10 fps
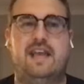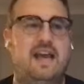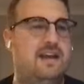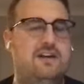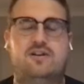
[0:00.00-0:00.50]

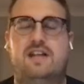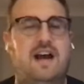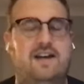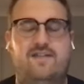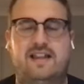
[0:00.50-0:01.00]
yeah you just
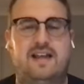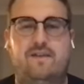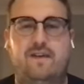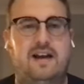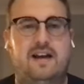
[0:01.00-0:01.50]
kind of had that
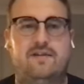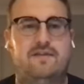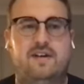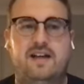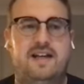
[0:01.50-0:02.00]
feeling of